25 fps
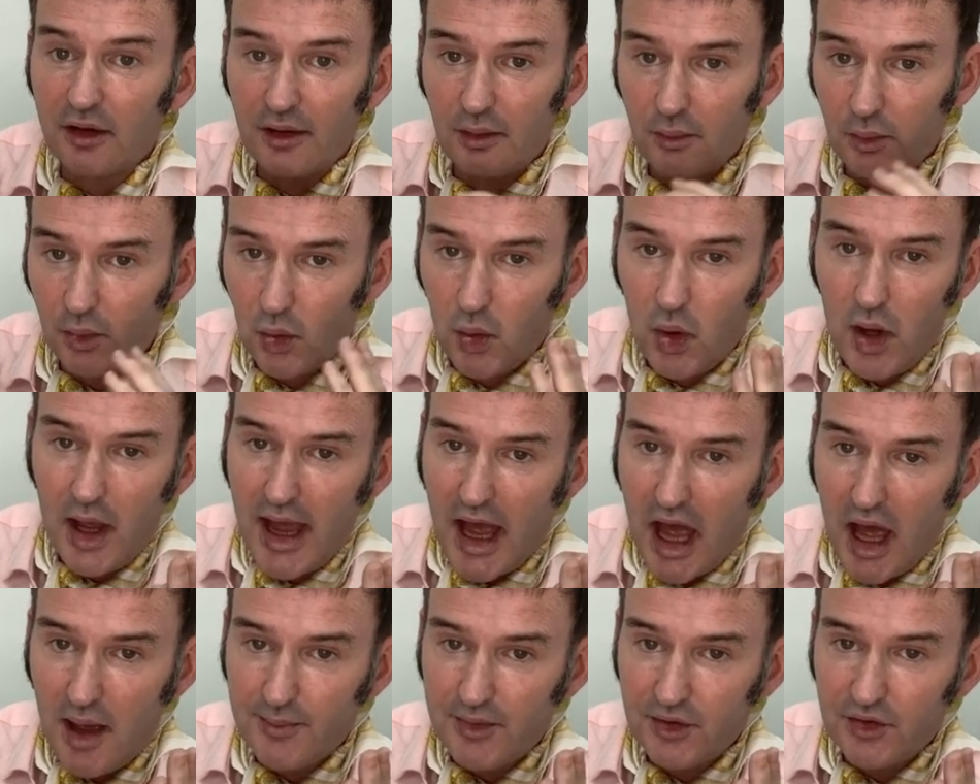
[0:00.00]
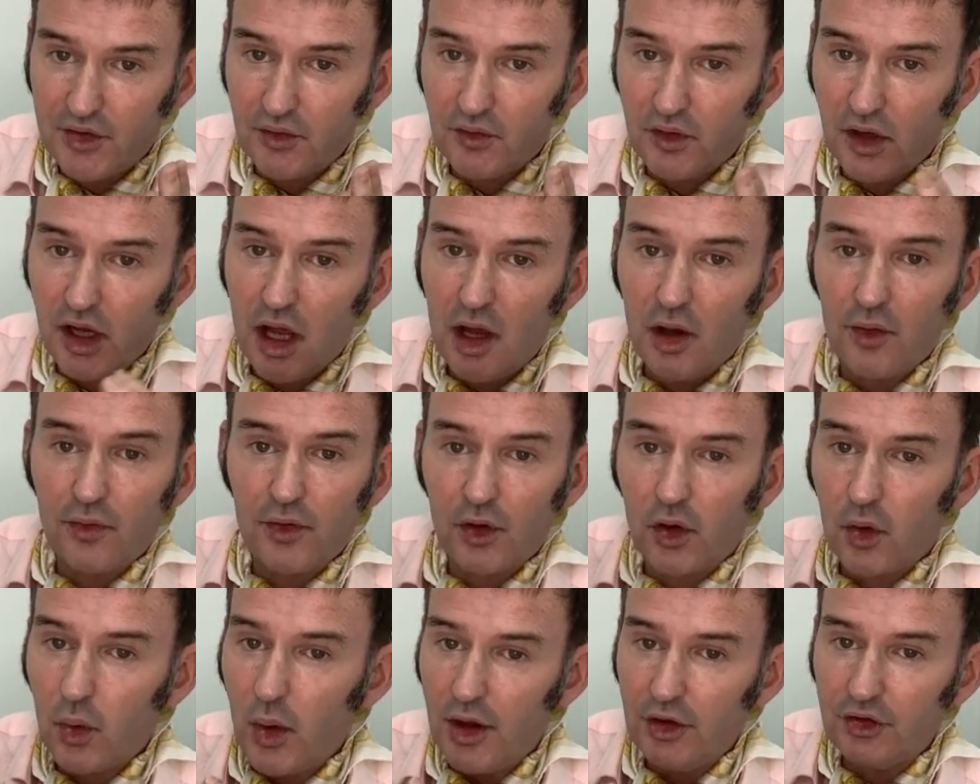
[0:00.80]
They were quite happy to rely on the
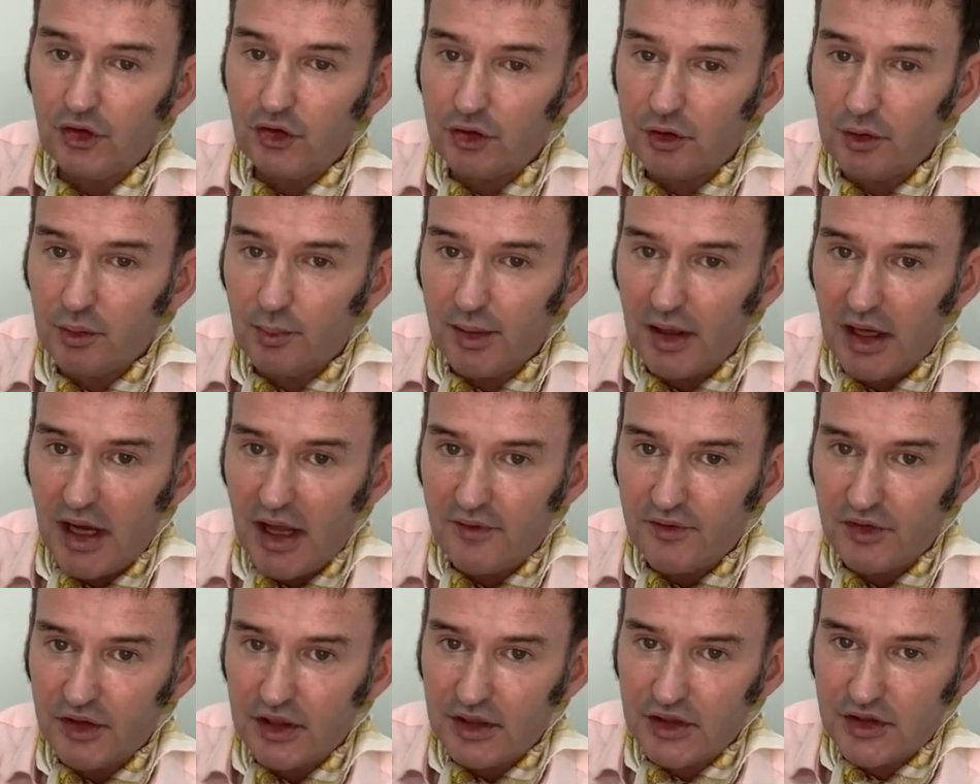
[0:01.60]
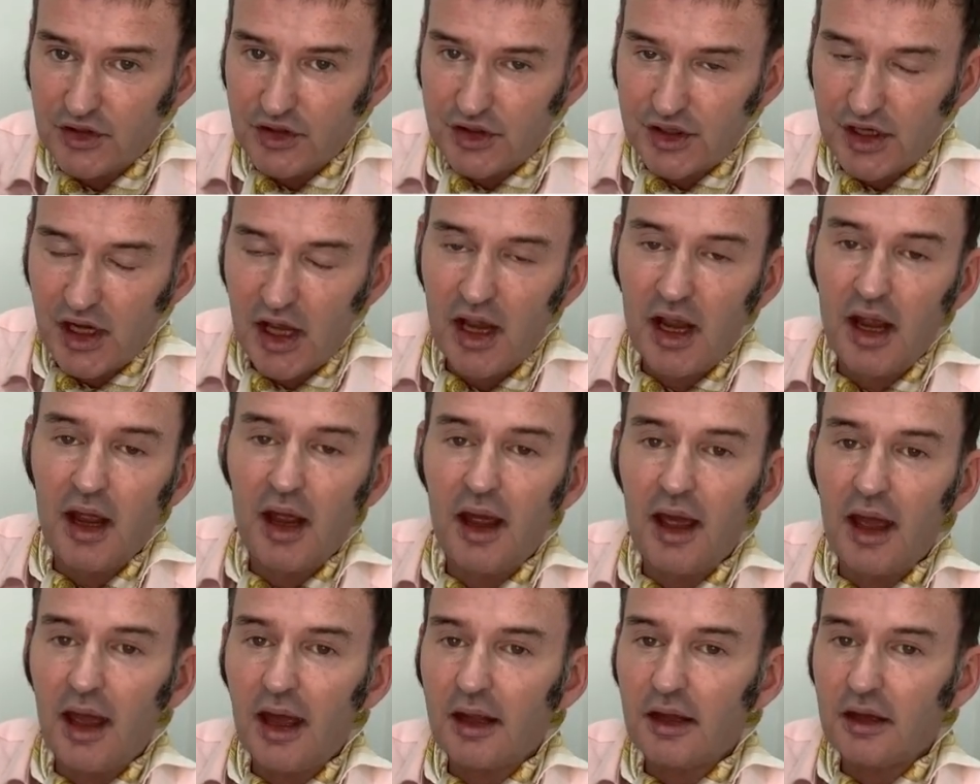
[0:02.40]
questionable evidence
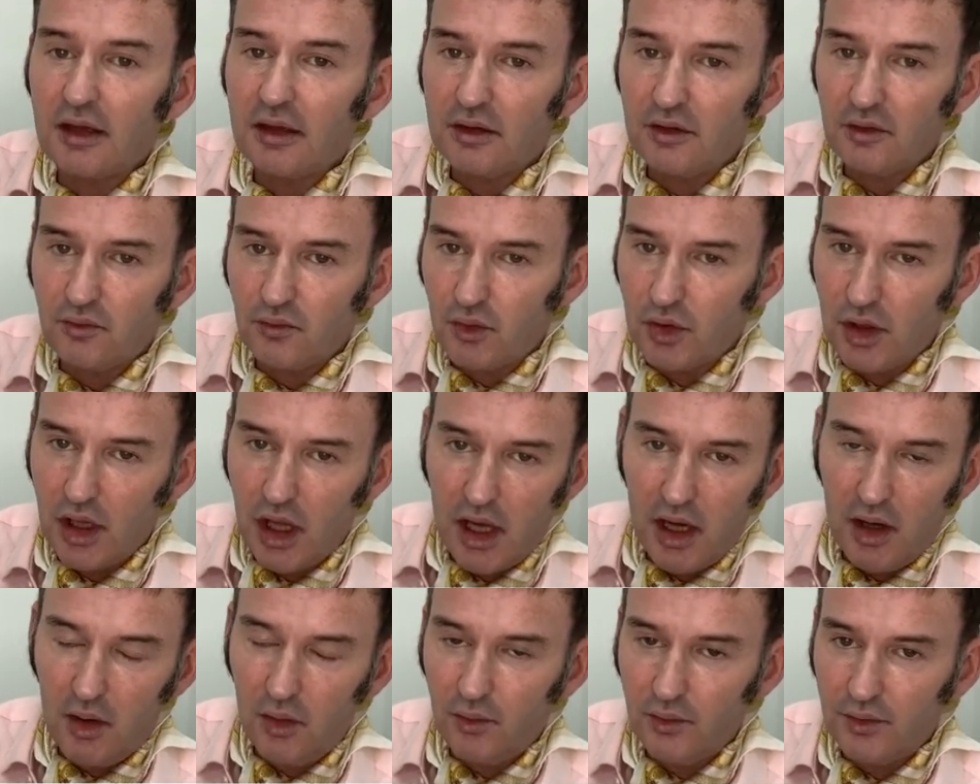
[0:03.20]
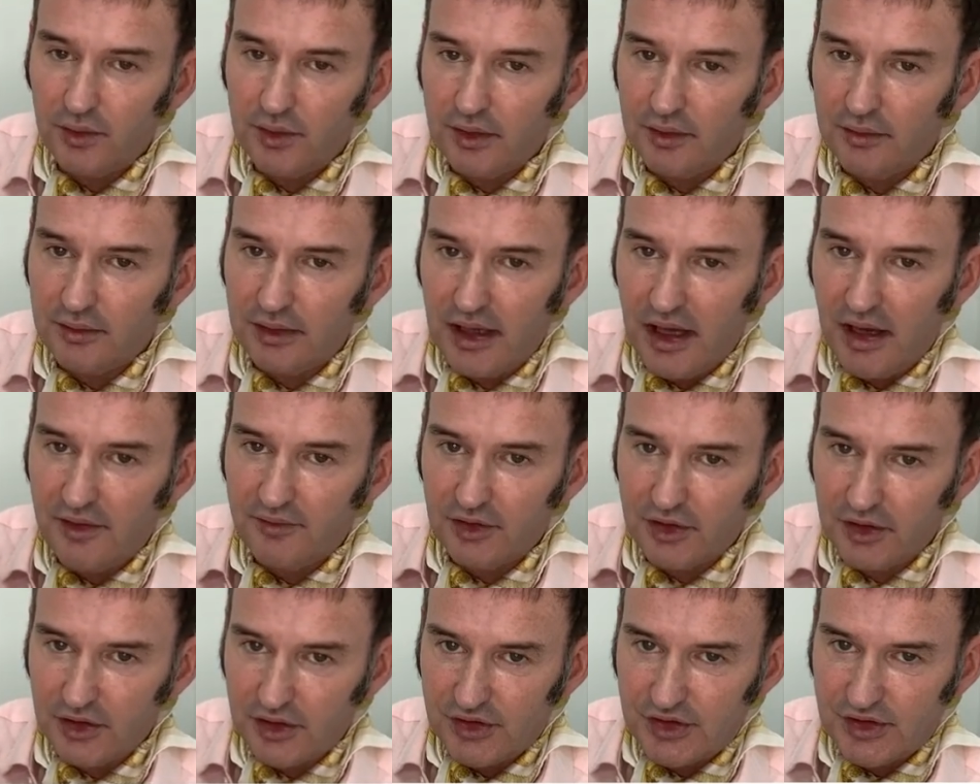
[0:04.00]
and rely on the
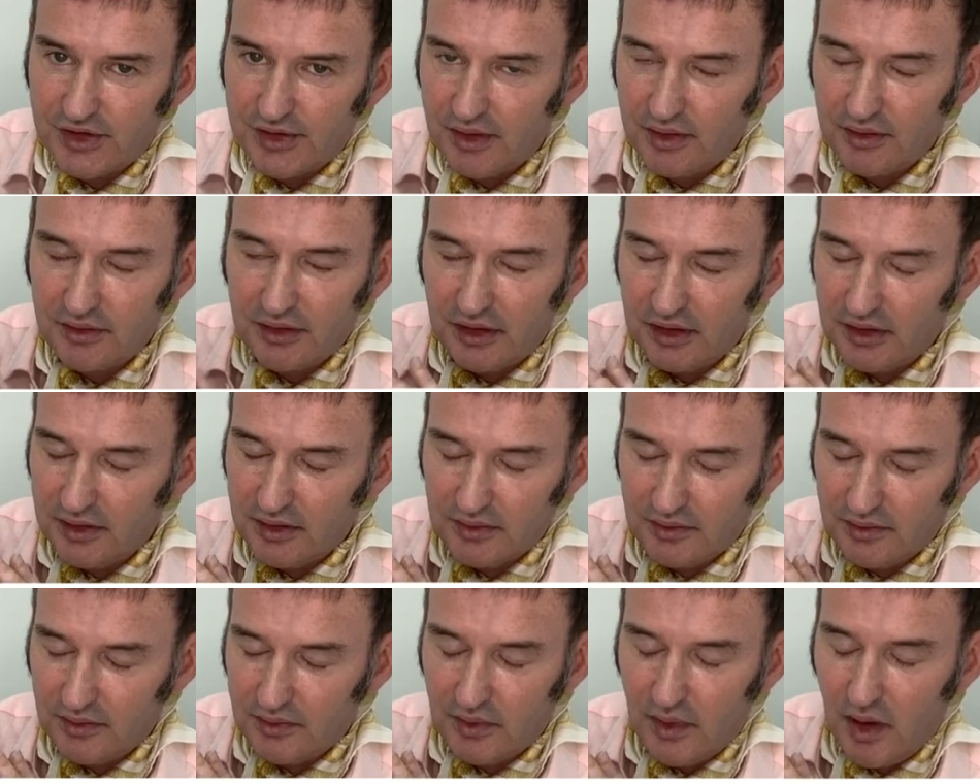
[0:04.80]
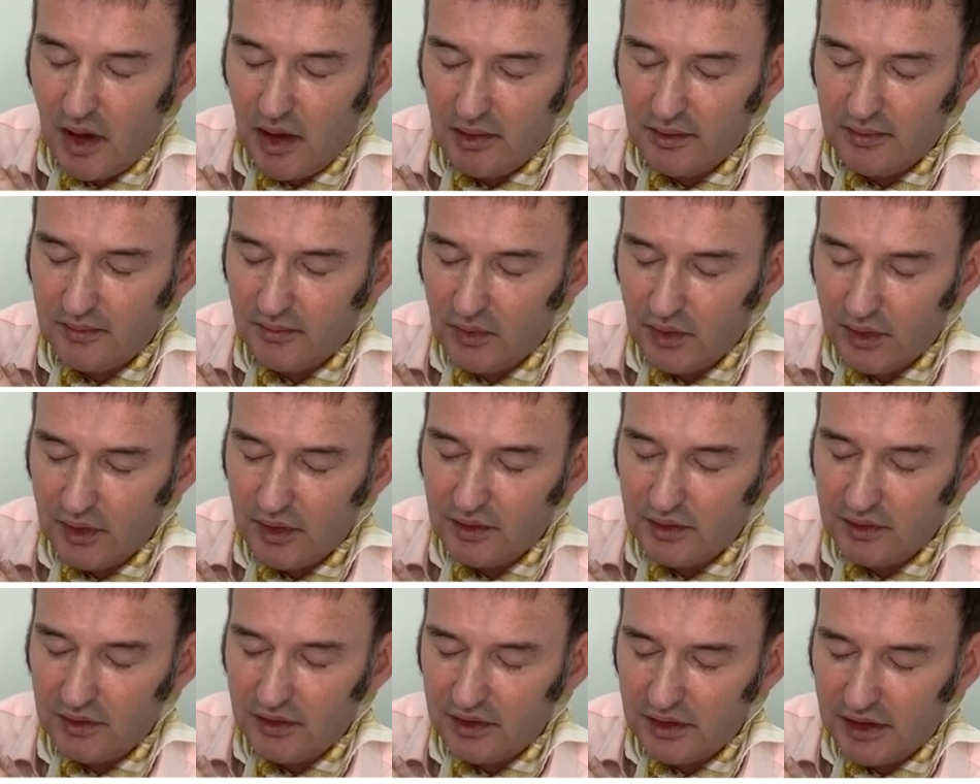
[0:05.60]
evidence that uh,
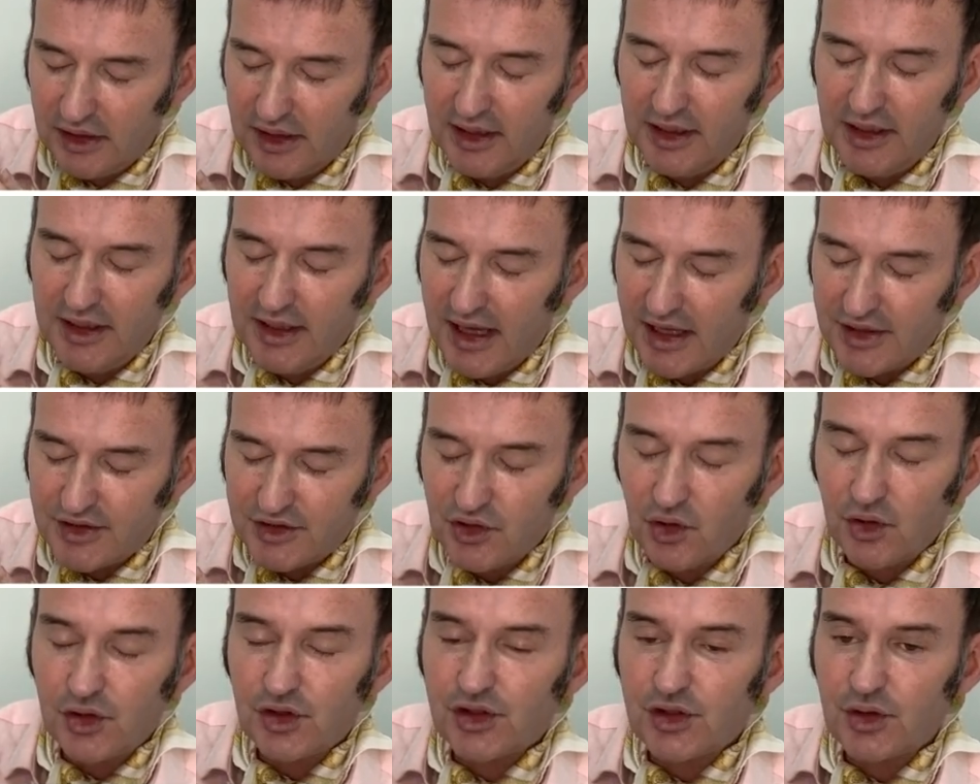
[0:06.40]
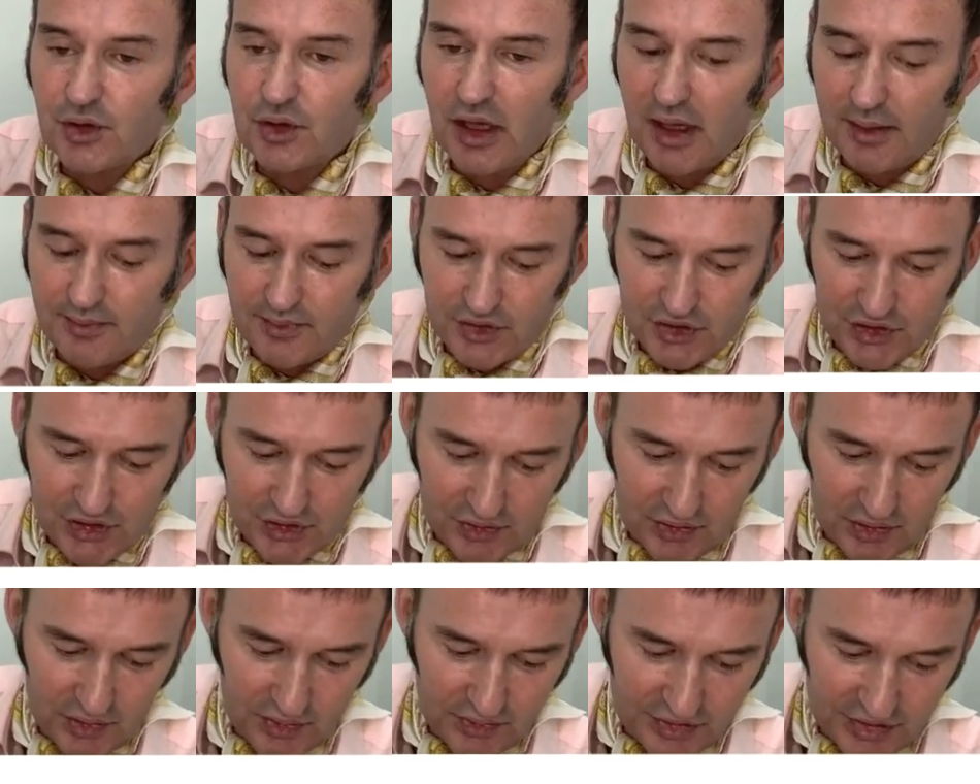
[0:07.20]
clearly has not stood up to
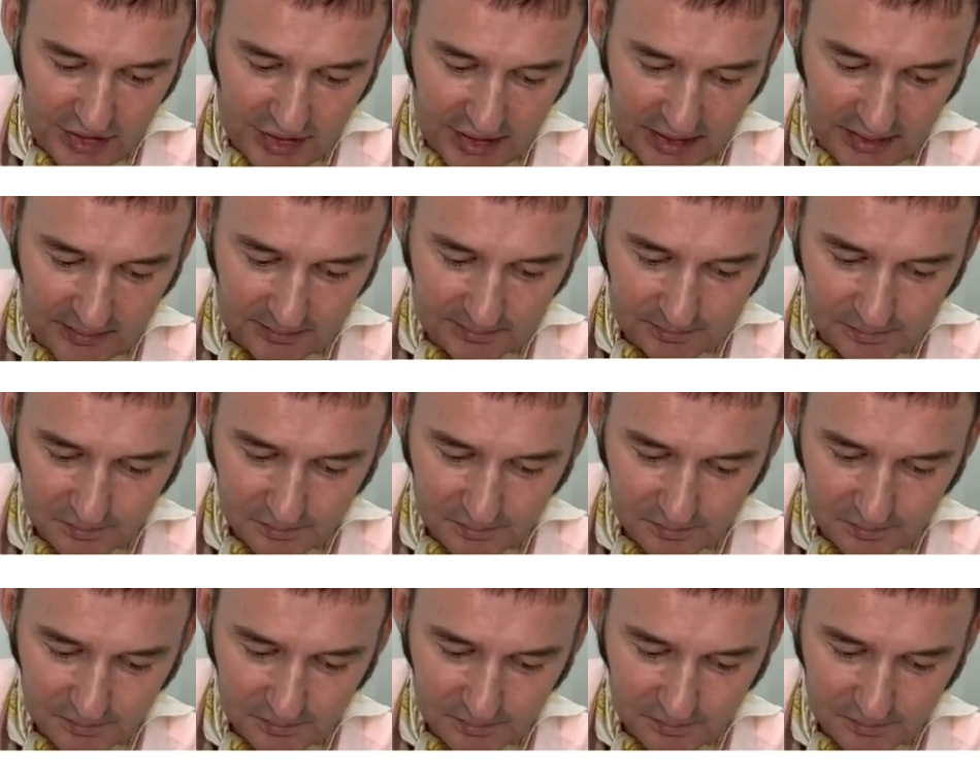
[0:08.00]
scrutiny.